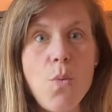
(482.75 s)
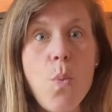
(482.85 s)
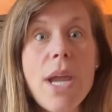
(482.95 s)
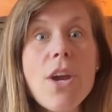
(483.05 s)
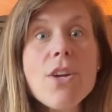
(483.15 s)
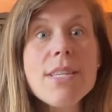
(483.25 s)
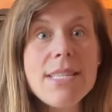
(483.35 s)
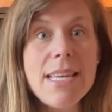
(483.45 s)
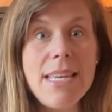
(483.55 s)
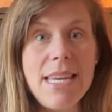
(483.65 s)
Where
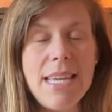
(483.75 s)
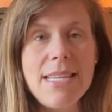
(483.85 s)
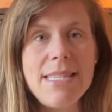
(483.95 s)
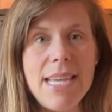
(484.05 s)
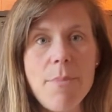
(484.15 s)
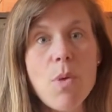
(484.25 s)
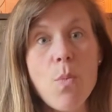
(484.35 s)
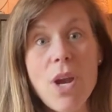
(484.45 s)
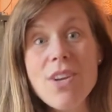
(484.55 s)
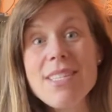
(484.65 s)
does it need depth?
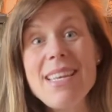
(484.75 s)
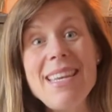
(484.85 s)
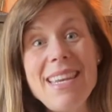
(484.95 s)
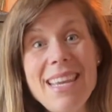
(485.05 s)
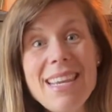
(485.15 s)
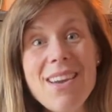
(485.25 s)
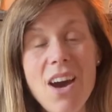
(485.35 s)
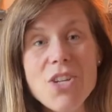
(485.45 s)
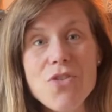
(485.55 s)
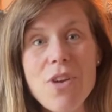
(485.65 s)
Where does it need
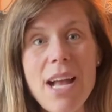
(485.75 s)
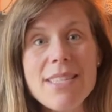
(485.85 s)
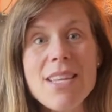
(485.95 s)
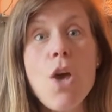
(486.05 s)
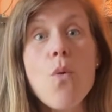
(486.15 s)
contrast?